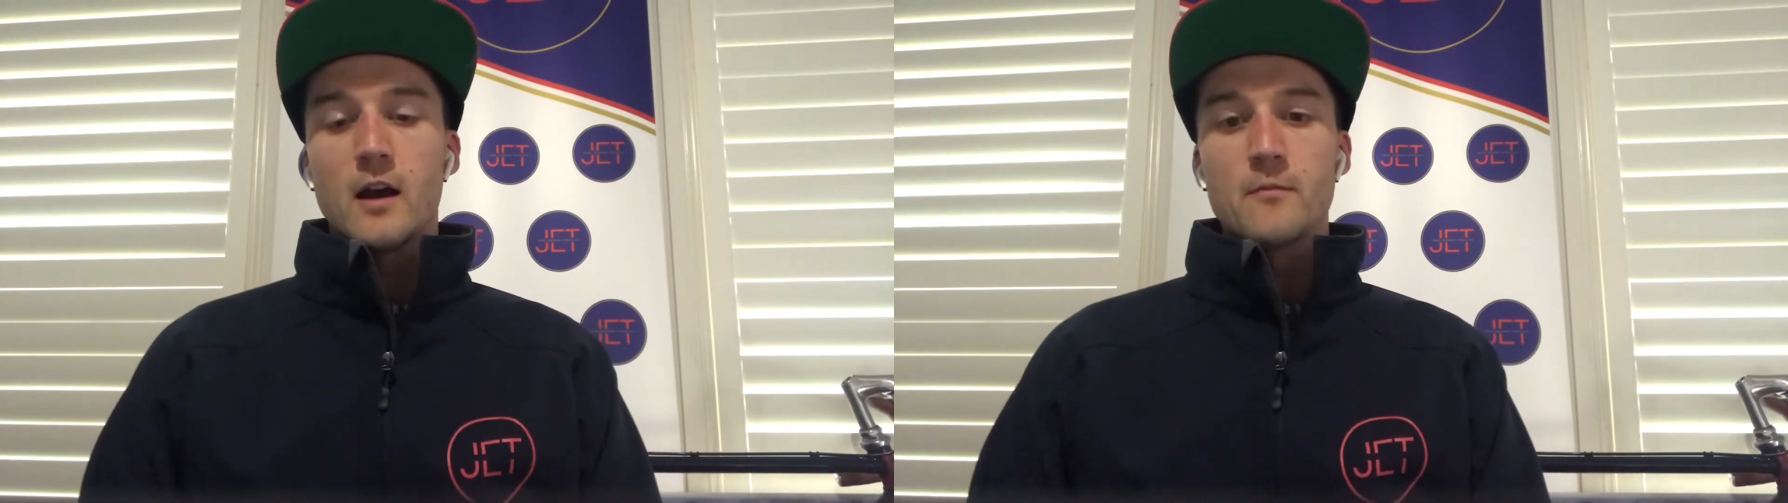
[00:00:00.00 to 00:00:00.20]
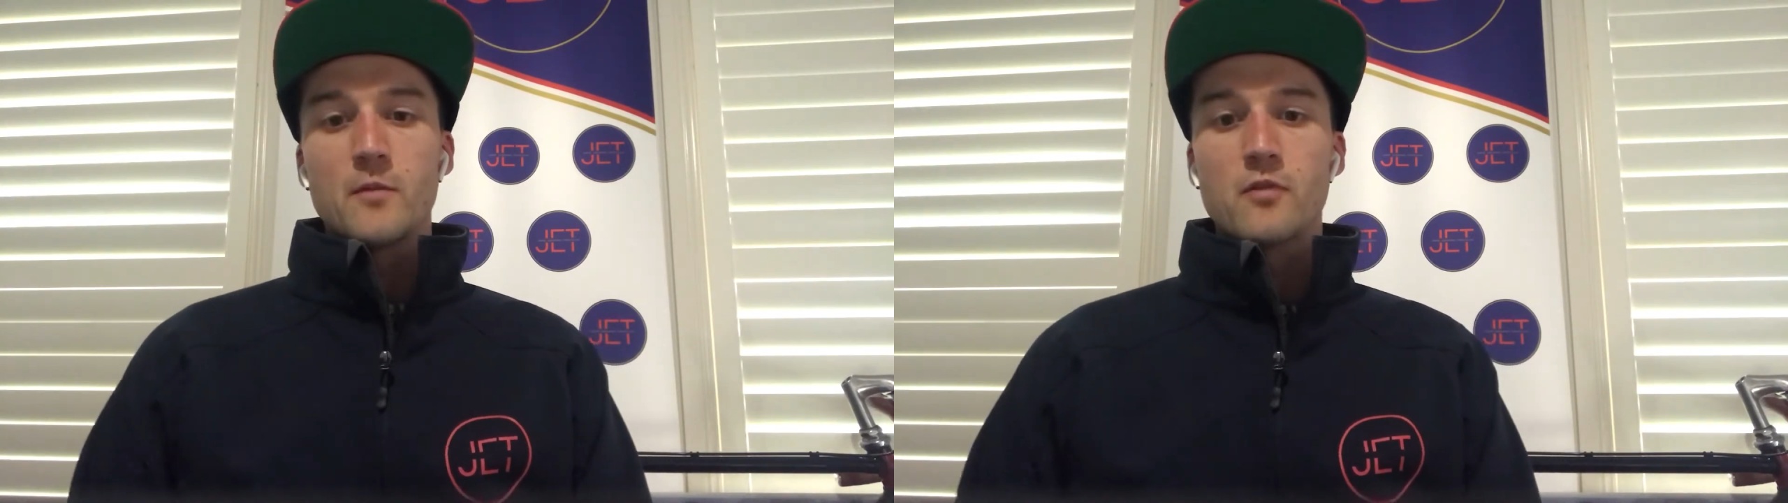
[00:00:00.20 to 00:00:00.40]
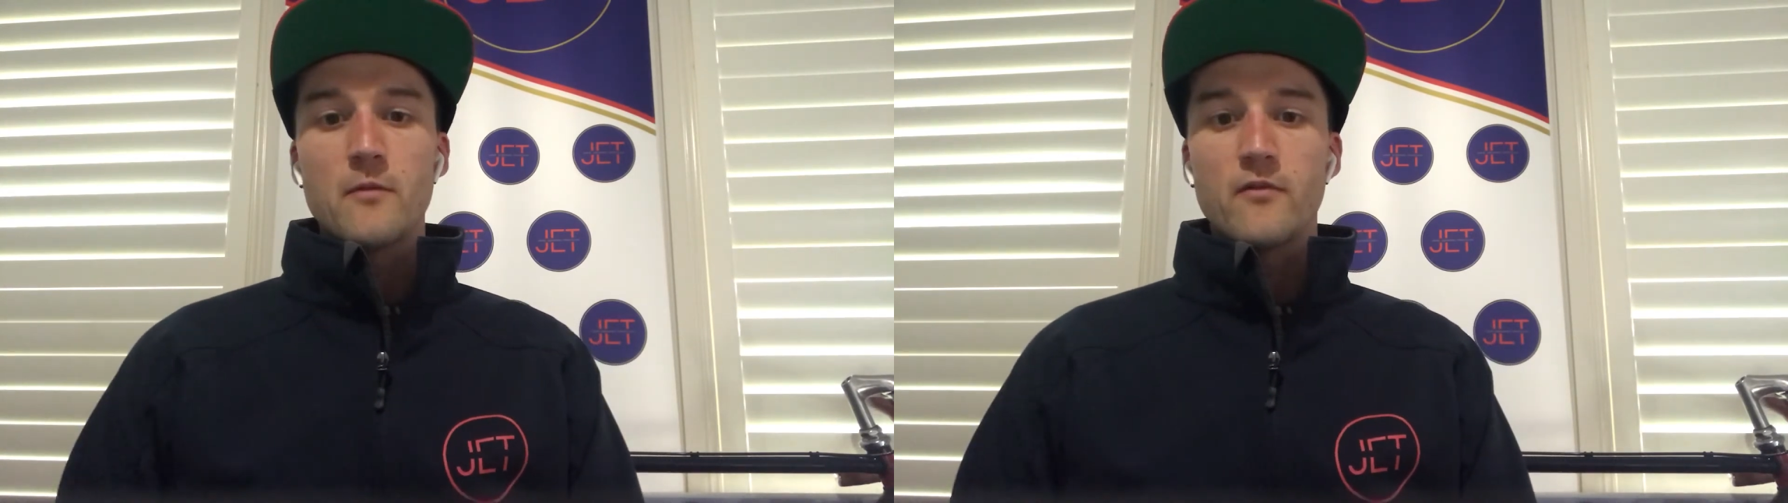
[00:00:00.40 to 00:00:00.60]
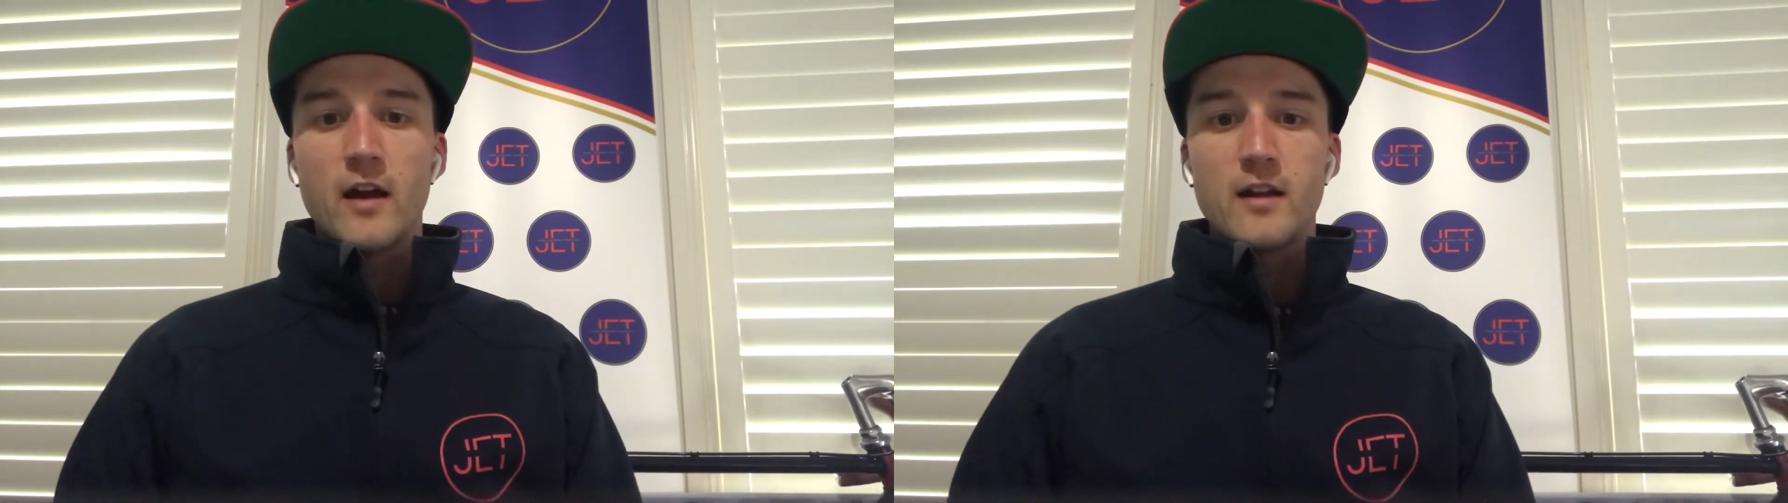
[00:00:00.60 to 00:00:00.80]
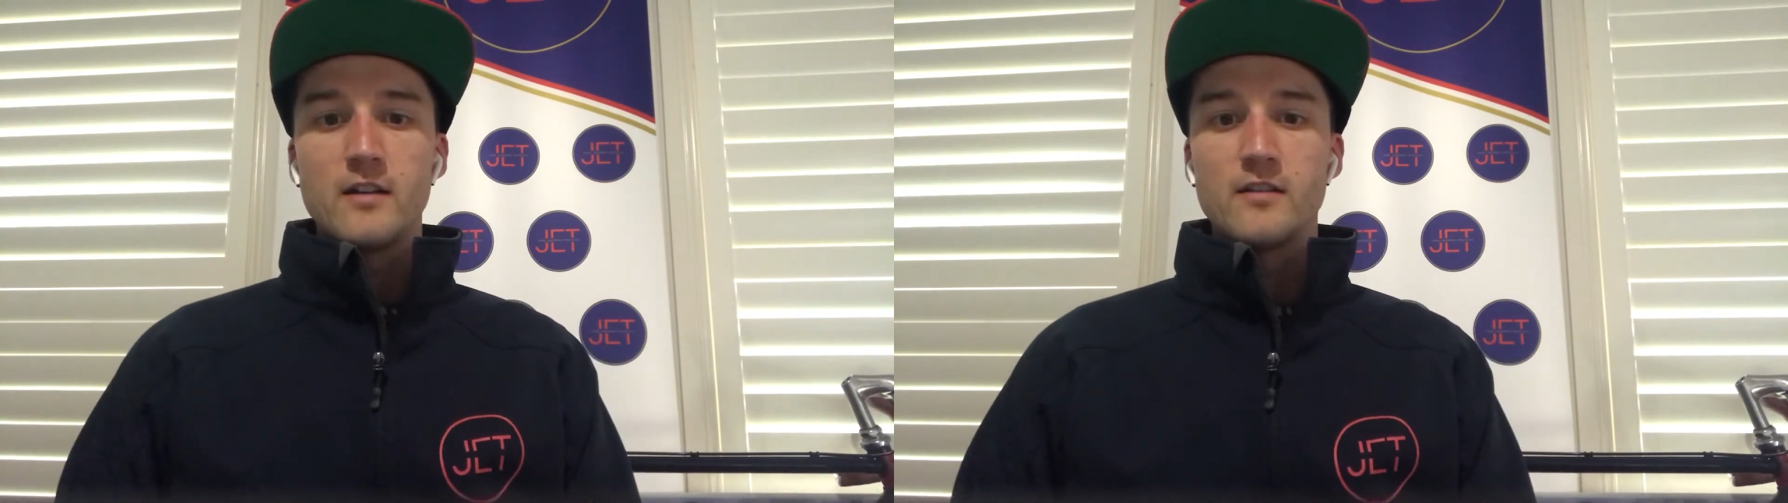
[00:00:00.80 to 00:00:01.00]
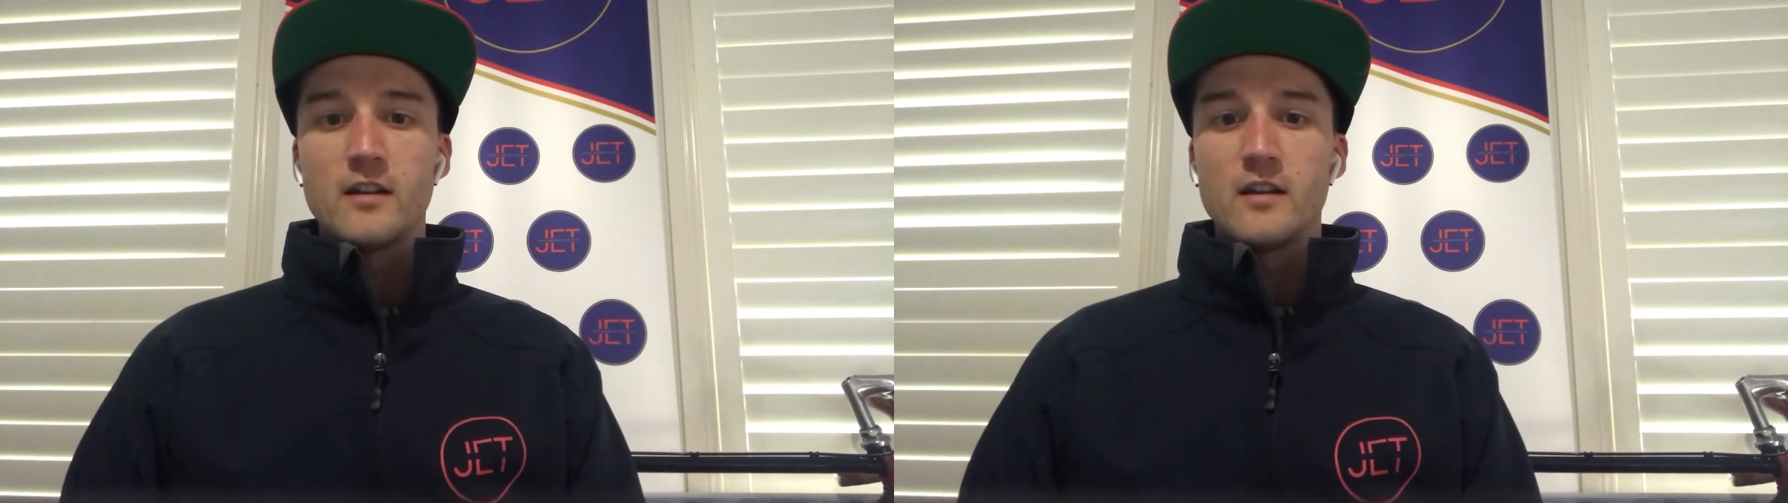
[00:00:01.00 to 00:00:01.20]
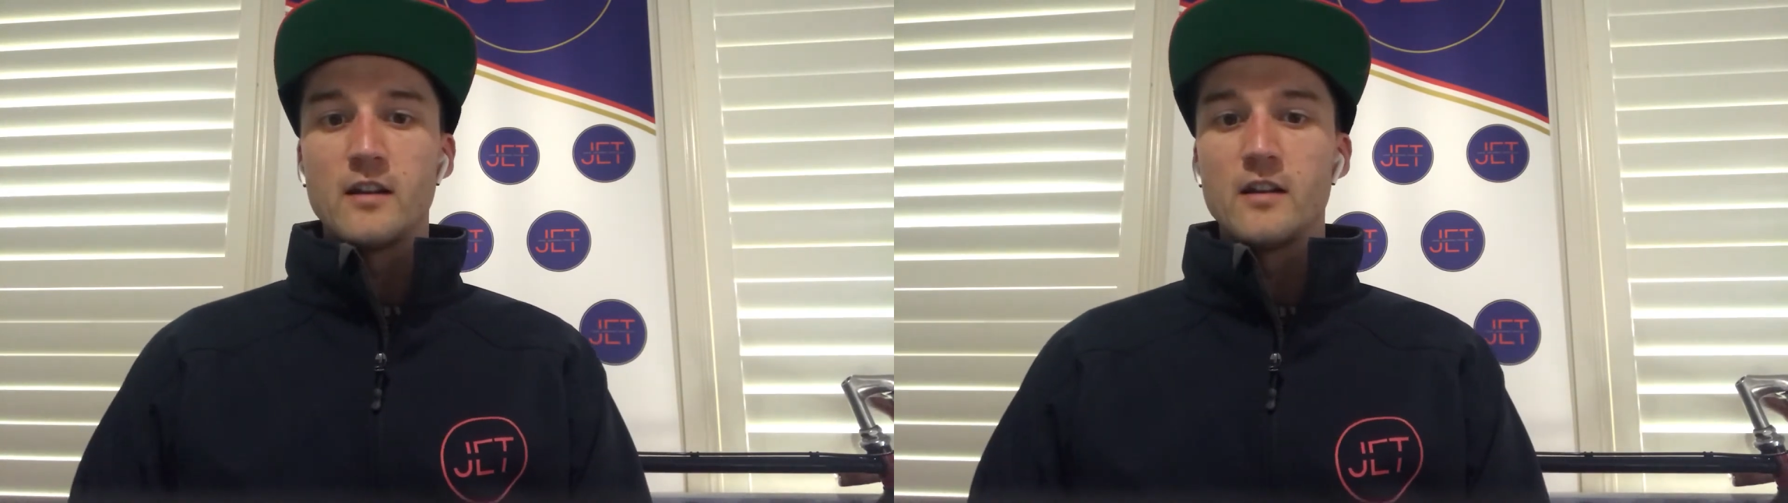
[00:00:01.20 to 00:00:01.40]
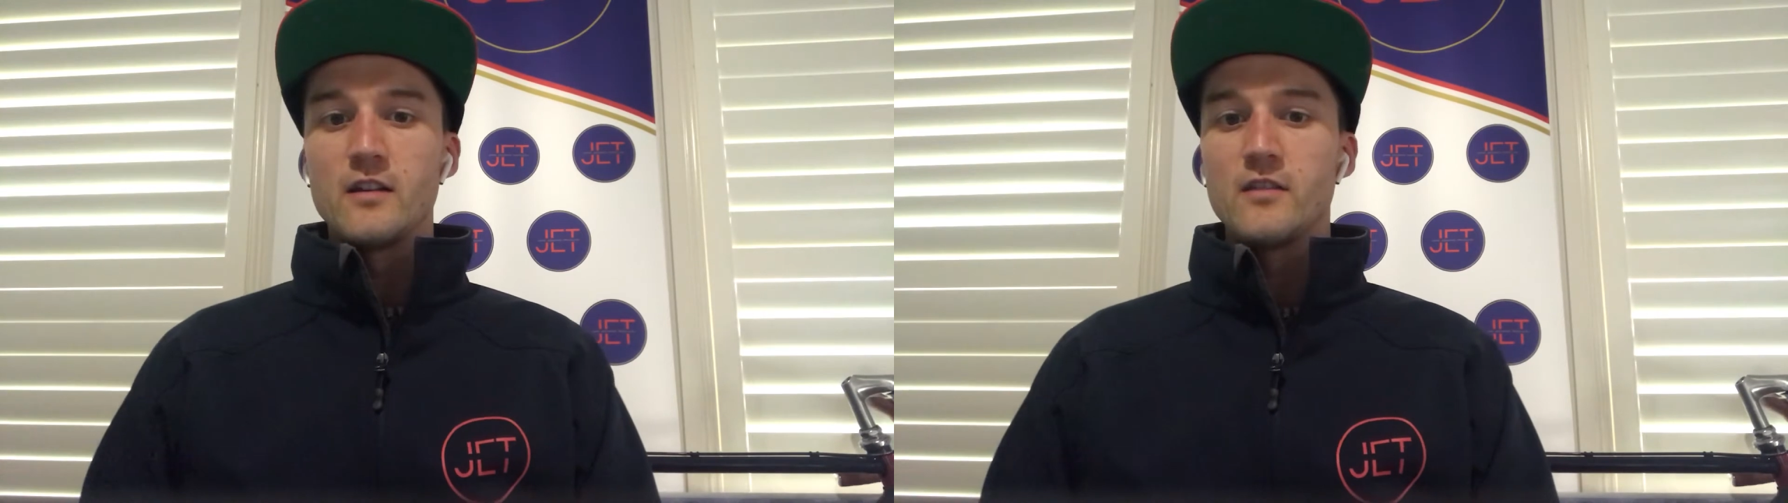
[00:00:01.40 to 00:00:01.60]
The prep phase
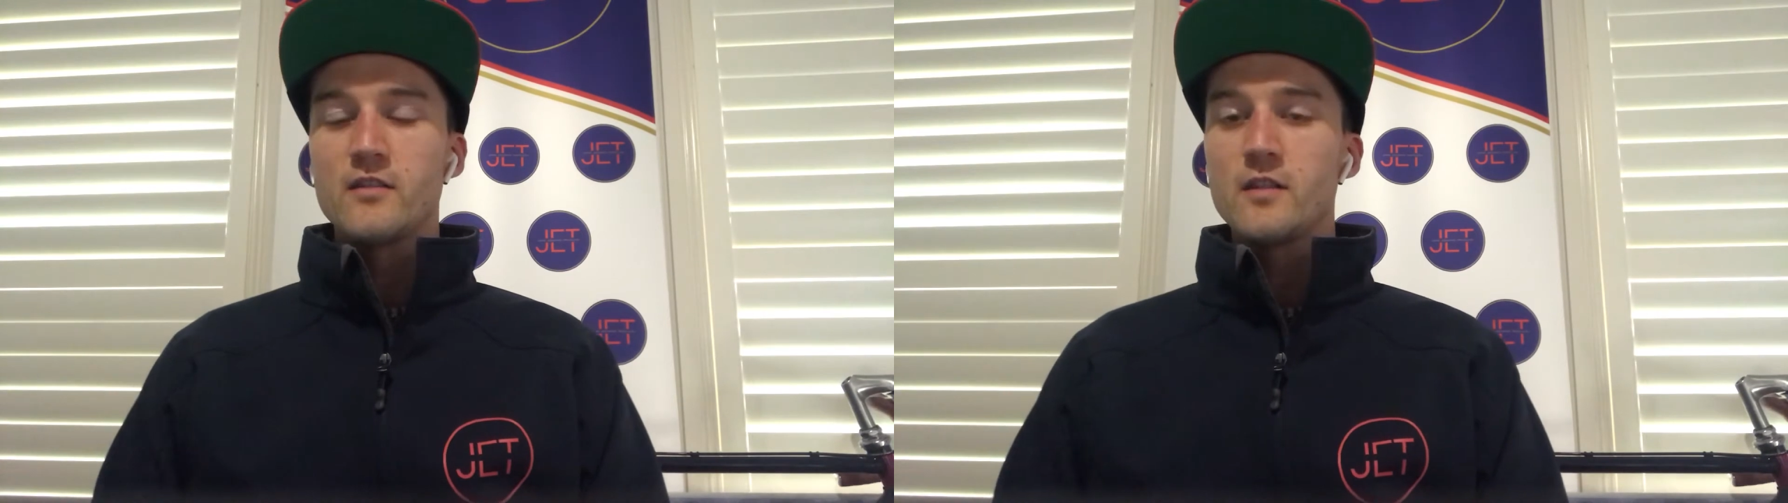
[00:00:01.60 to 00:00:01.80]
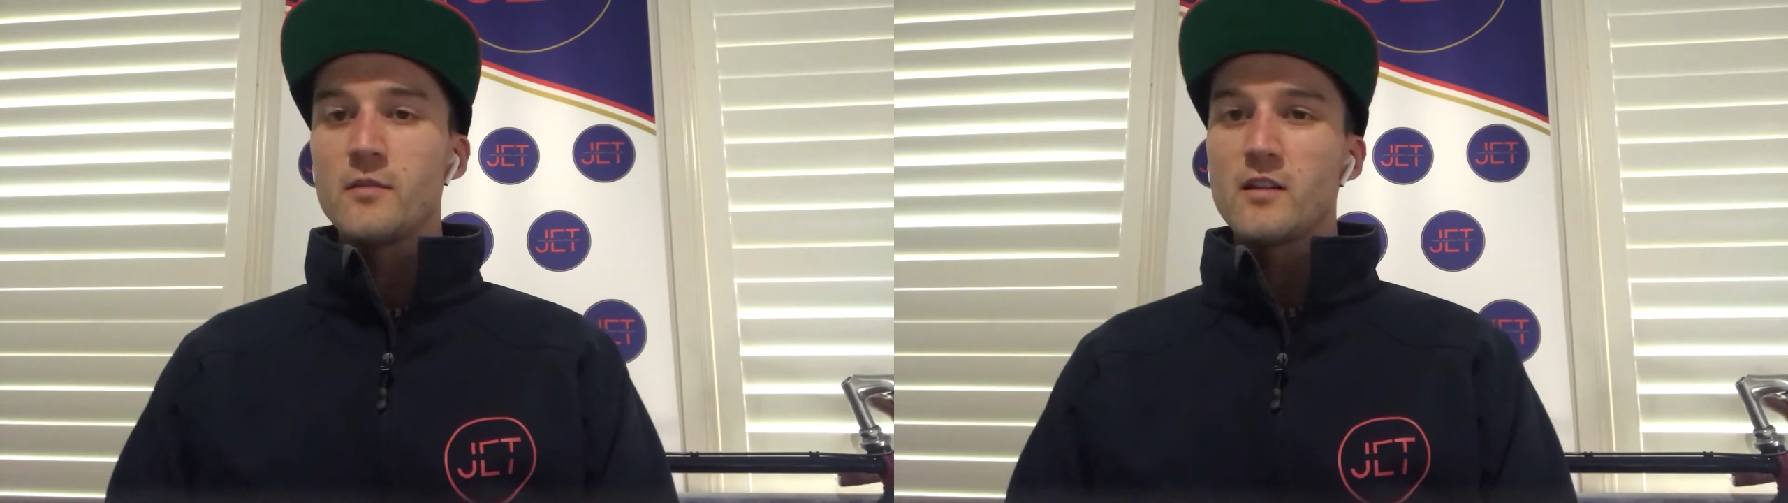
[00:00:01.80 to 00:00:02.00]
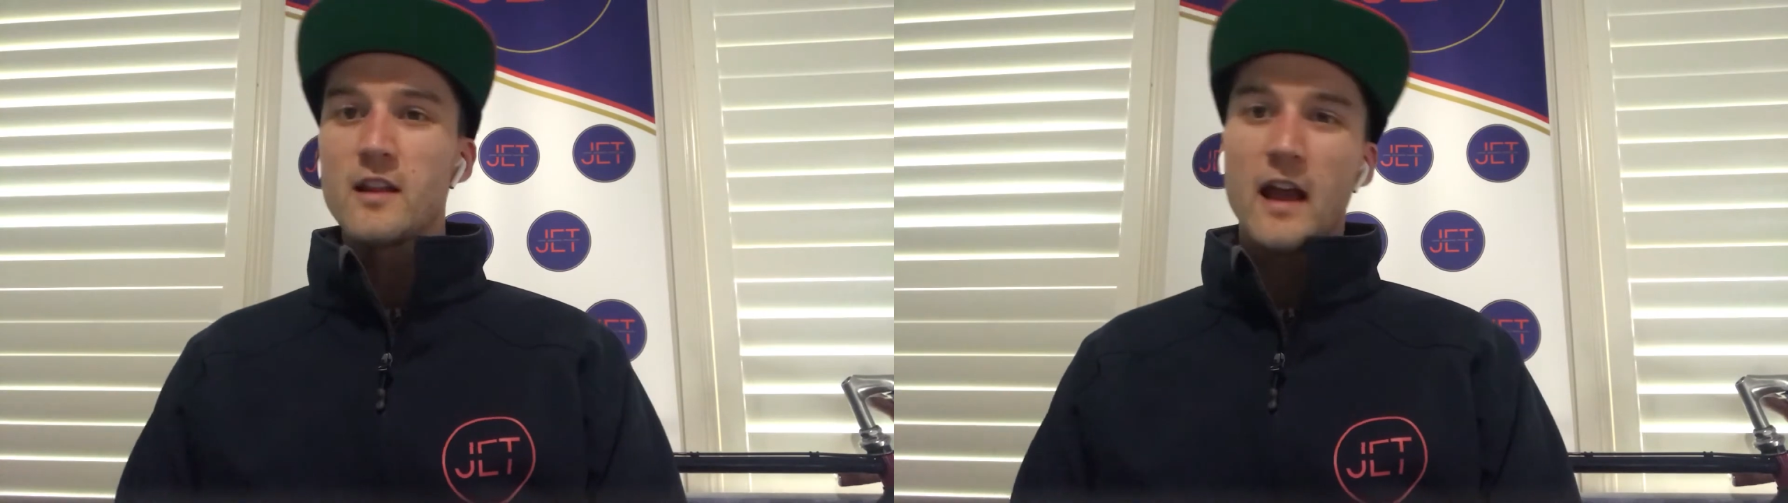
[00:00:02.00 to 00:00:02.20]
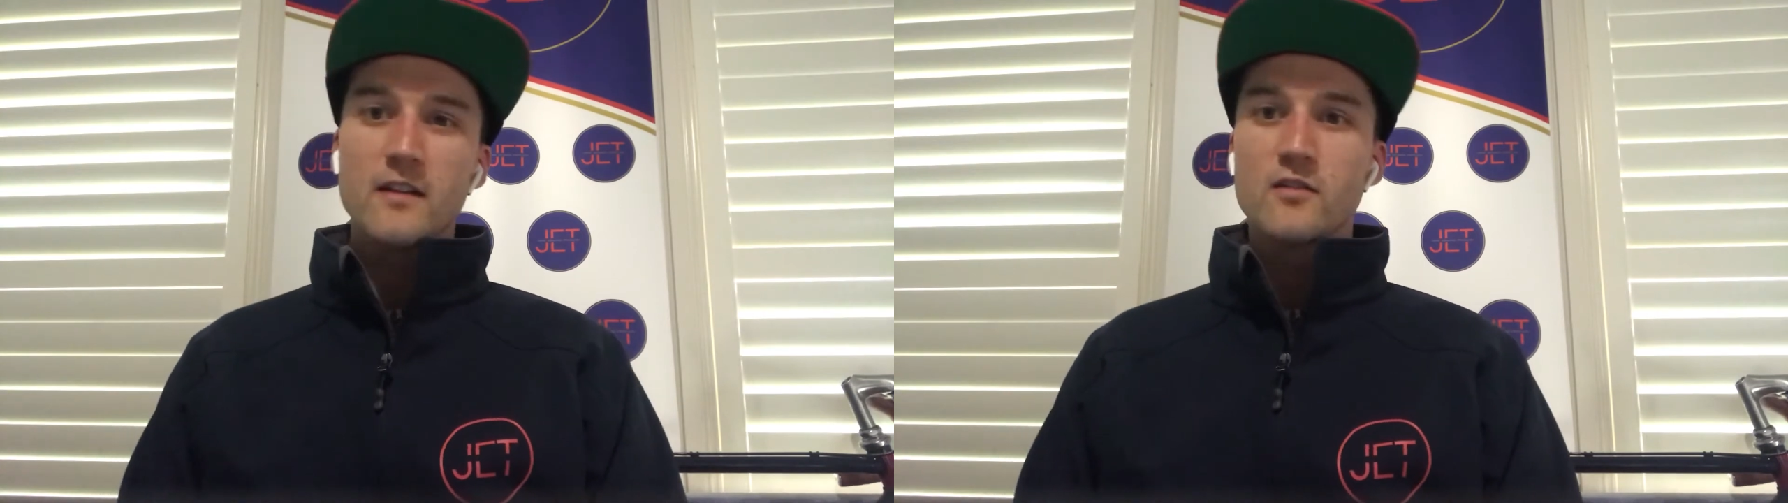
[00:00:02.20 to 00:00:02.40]
is typically 8